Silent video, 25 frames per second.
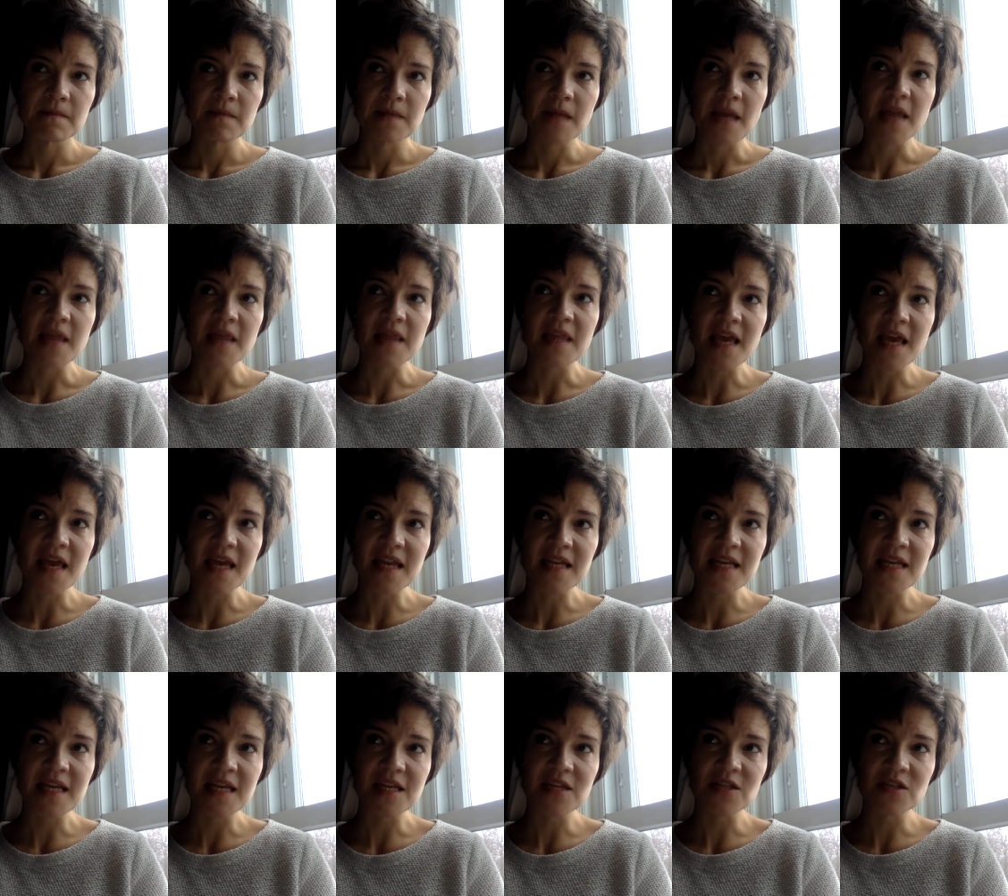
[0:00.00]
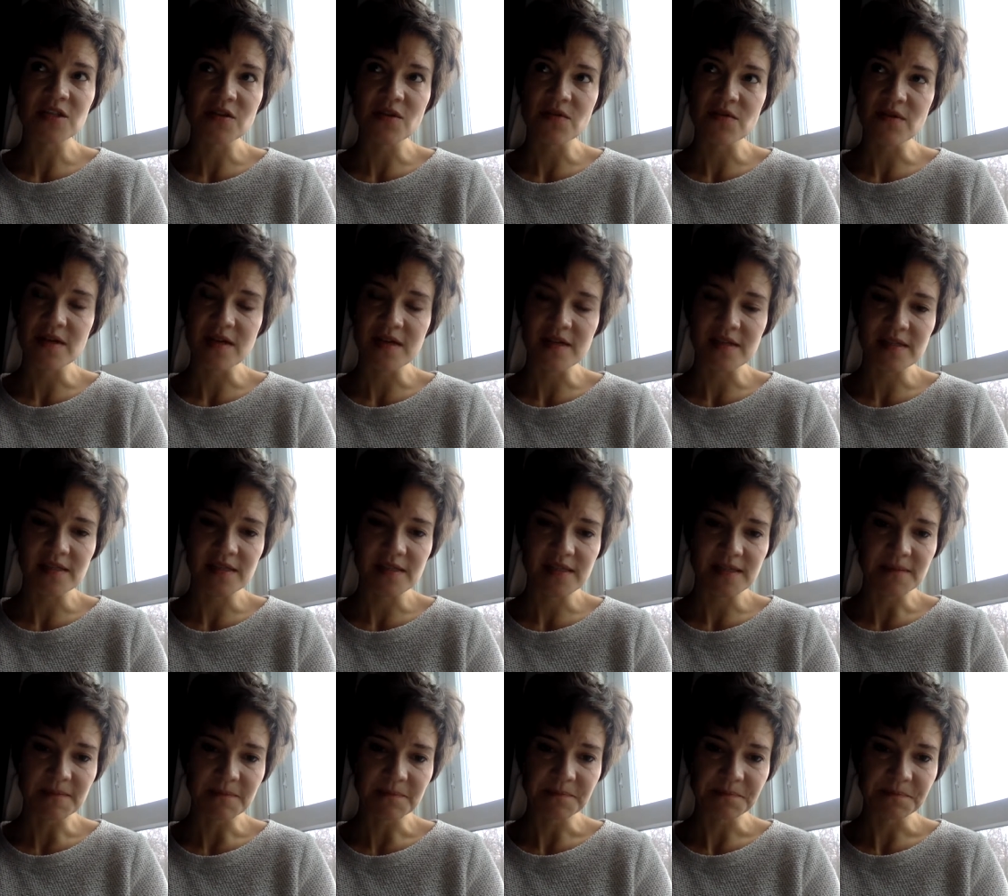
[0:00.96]
And then he showed
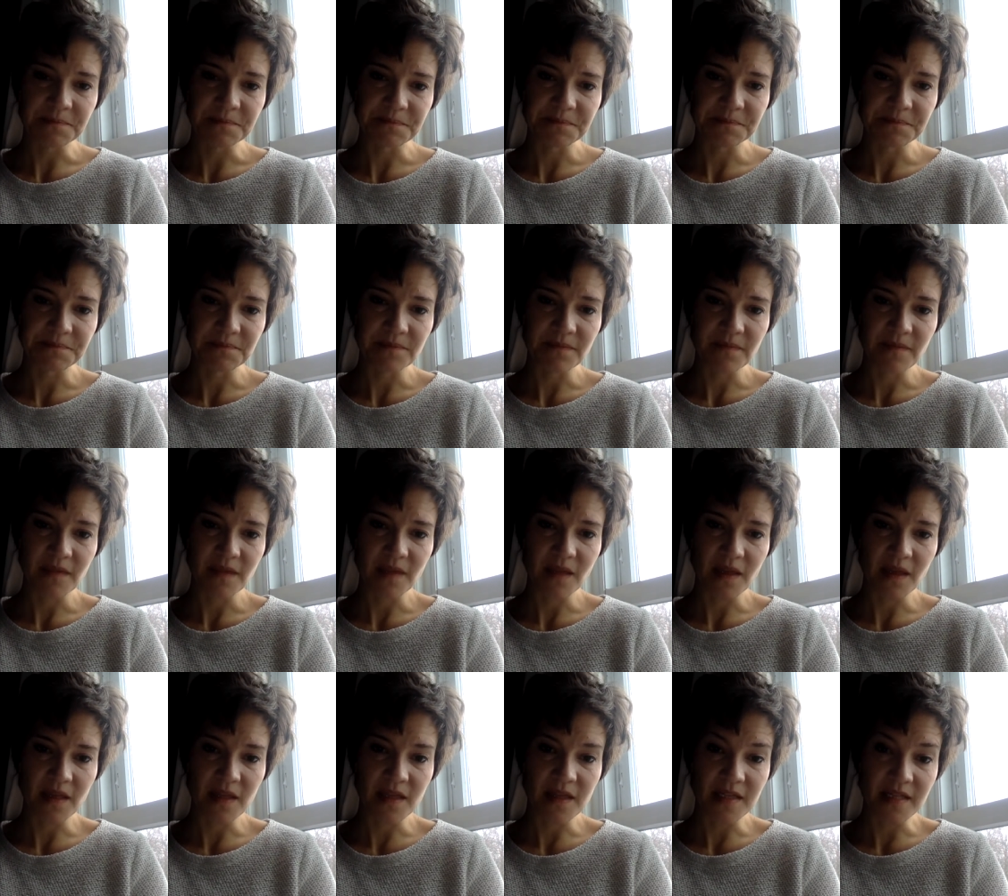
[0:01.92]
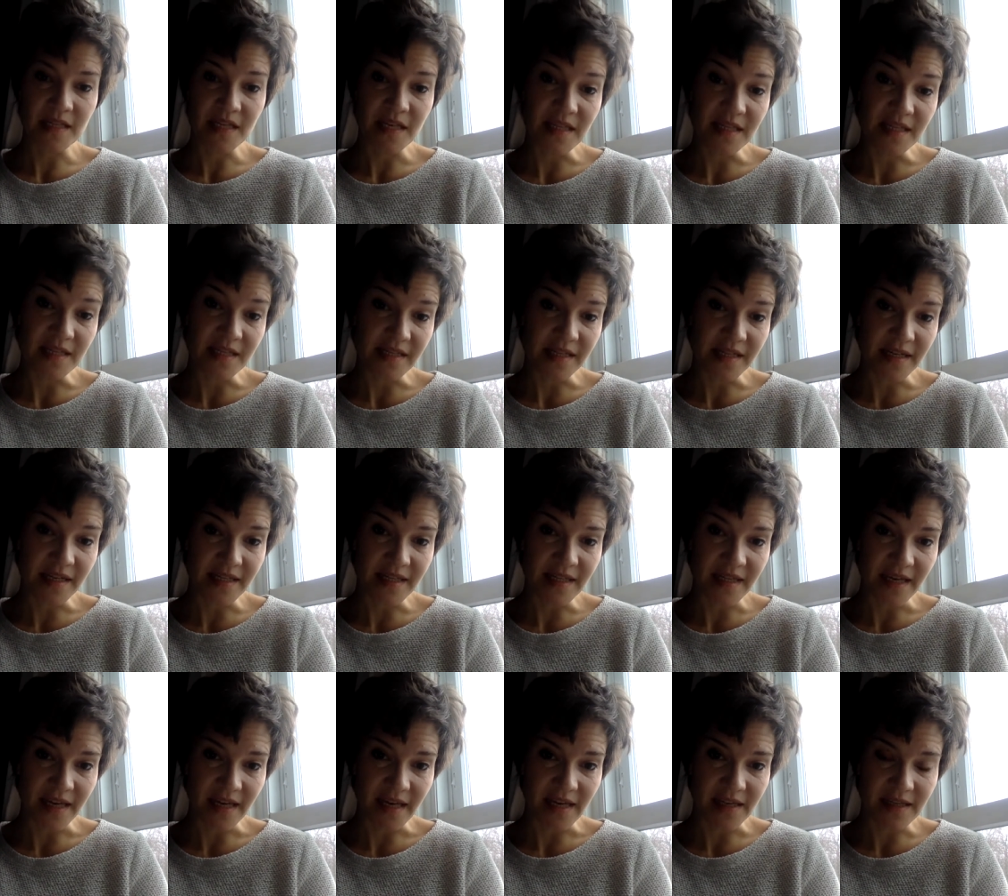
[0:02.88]
us that death is not
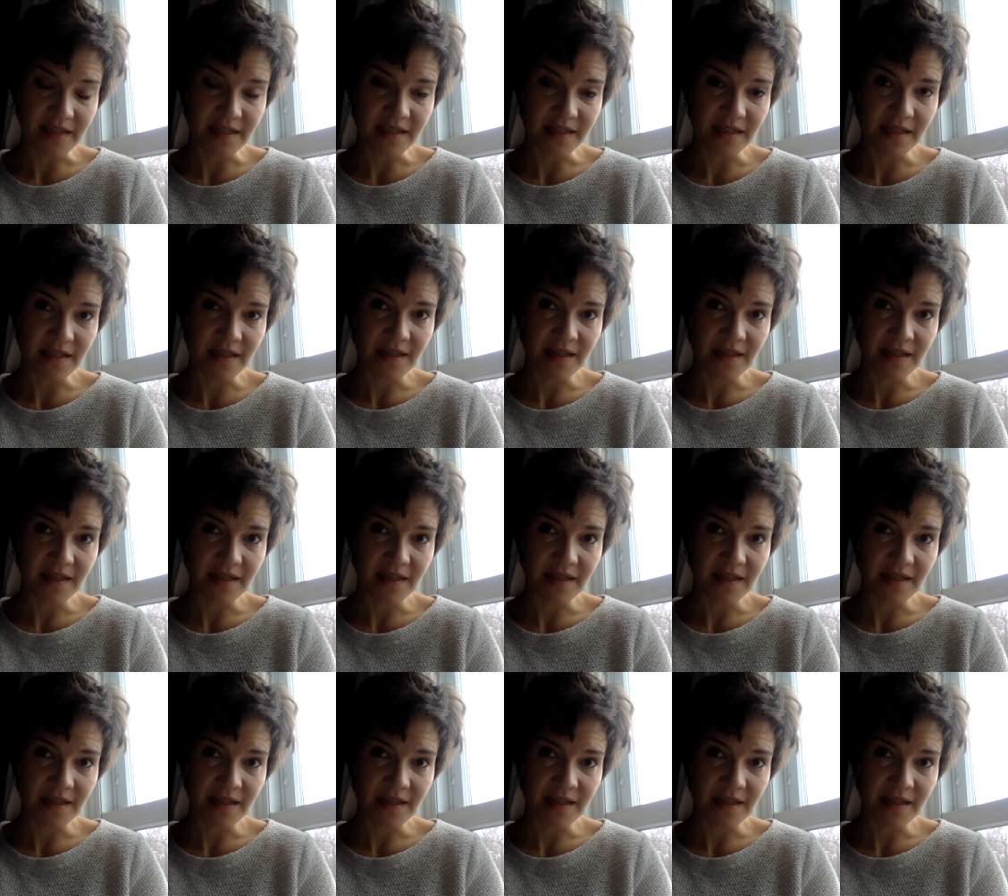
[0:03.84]
the end.